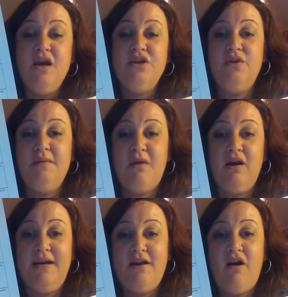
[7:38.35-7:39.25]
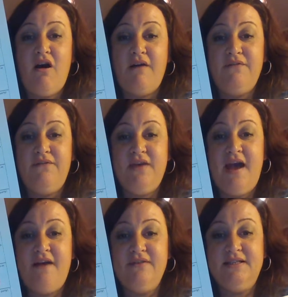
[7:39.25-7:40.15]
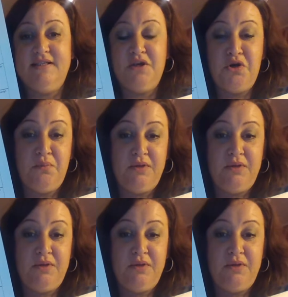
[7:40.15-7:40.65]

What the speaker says: You can mark it off if you have a 600